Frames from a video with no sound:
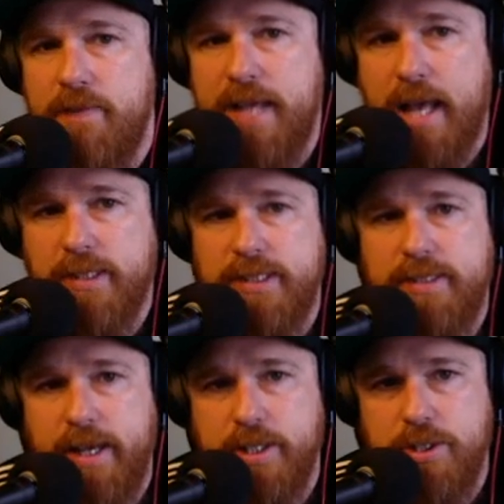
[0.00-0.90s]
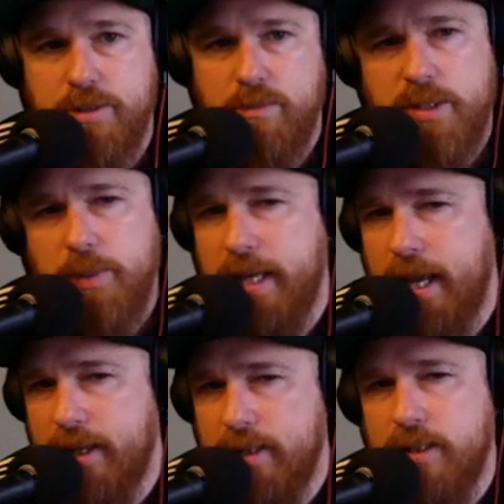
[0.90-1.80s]
Galaxy's Edge that we
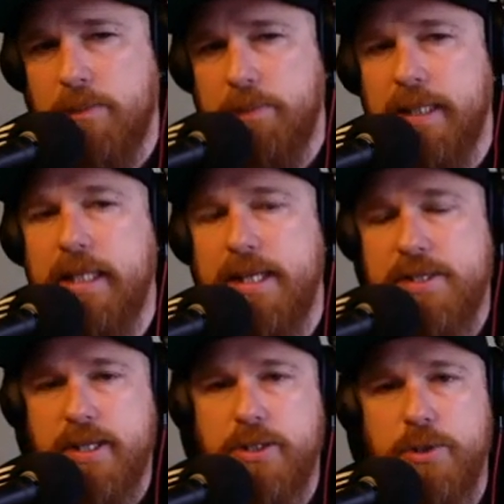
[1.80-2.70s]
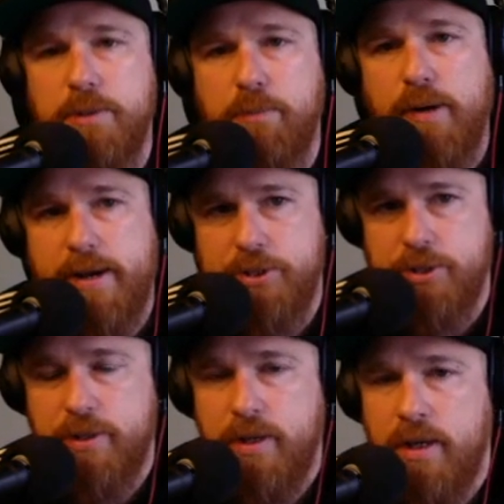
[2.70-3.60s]
can't completely see through the
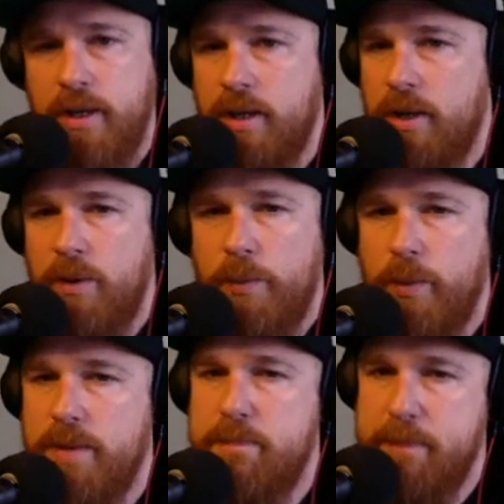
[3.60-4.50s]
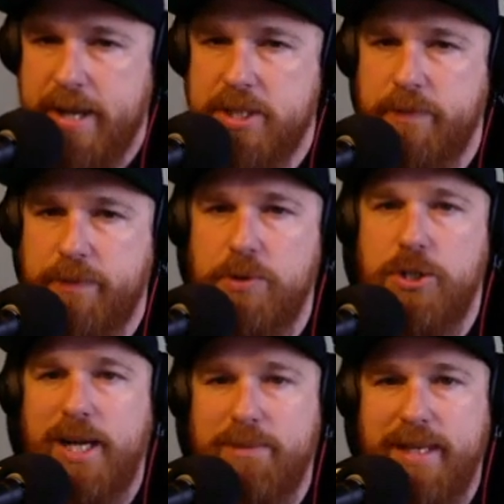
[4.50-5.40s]
brush. What a masterful
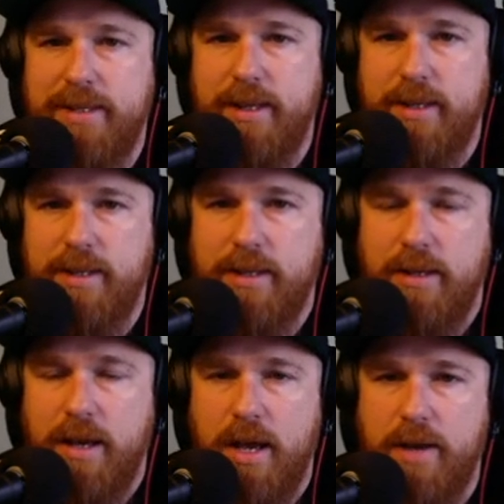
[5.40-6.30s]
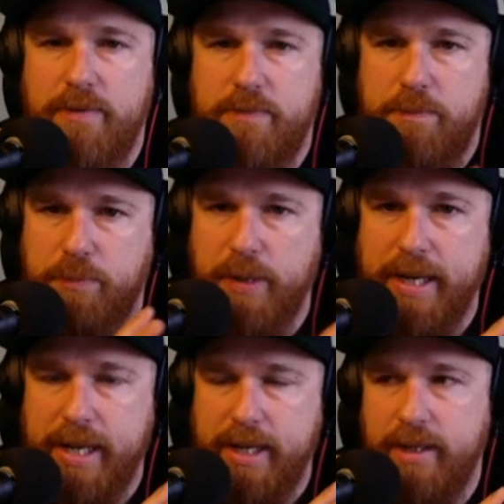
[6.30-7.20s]
job they did of
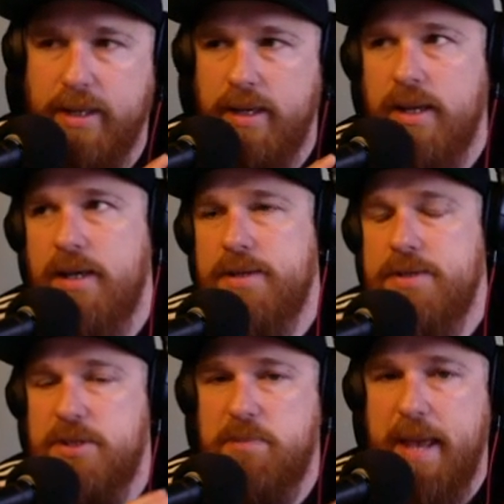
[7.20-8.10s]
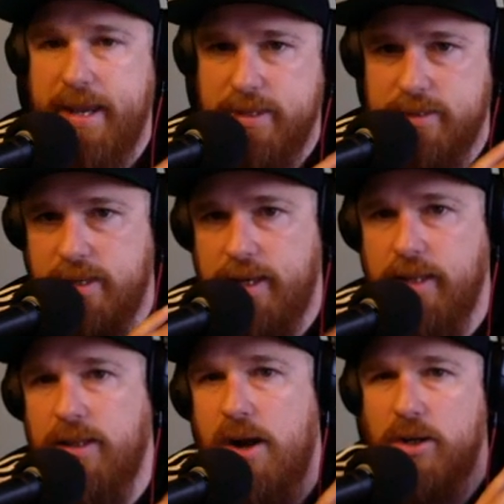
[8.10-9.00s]
bringing space and a
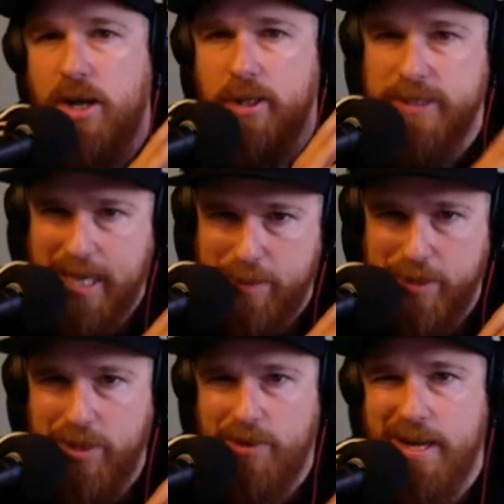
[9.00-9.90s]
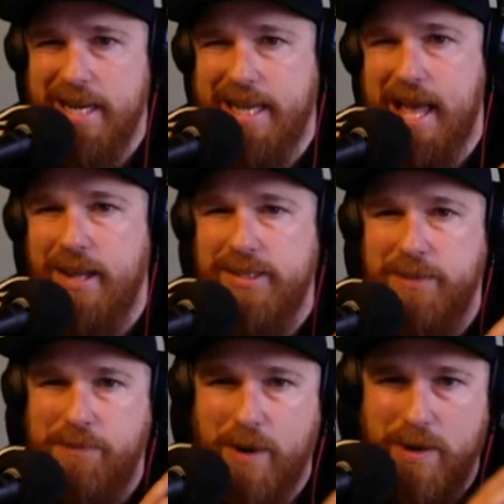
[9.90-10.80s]
long, long time ago and a galaxy
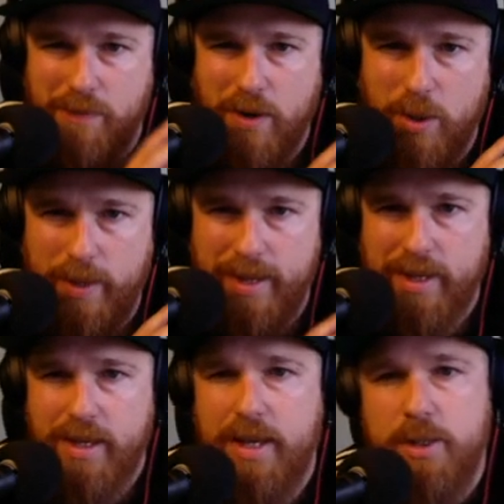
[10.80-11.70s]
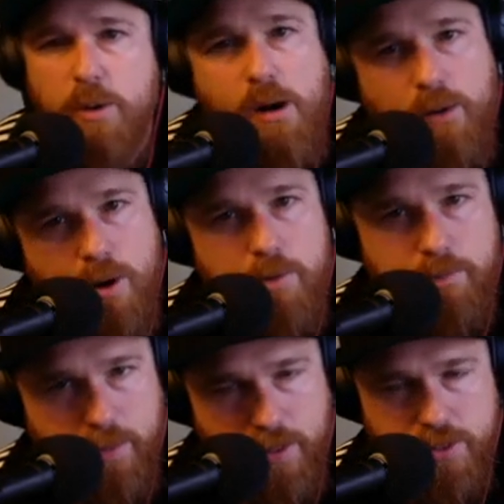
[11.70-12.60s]
far, far away into our own
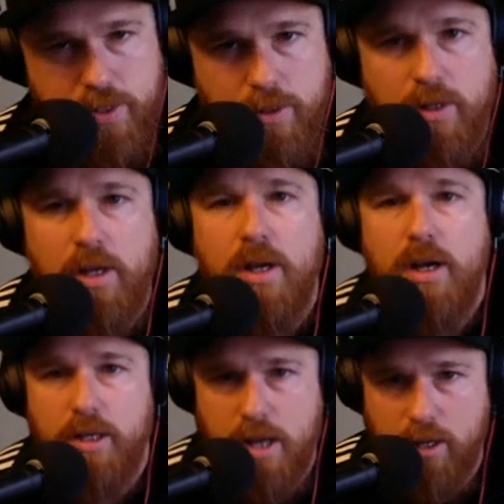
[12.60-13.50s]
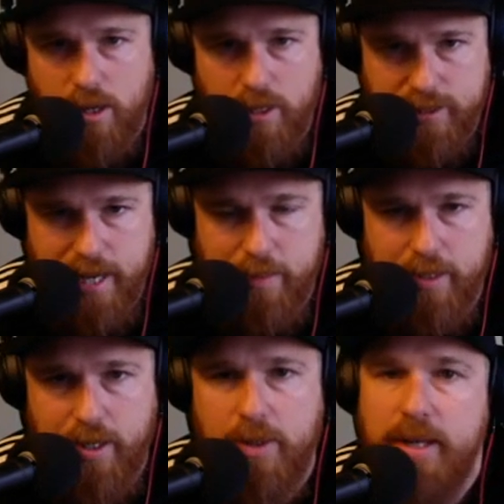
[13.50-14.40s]
personal long, long time
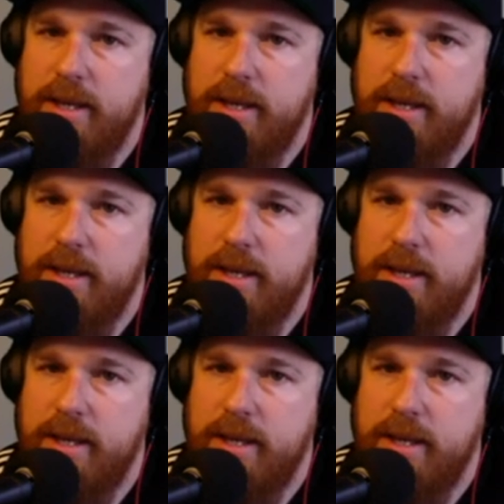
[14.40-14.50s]
ago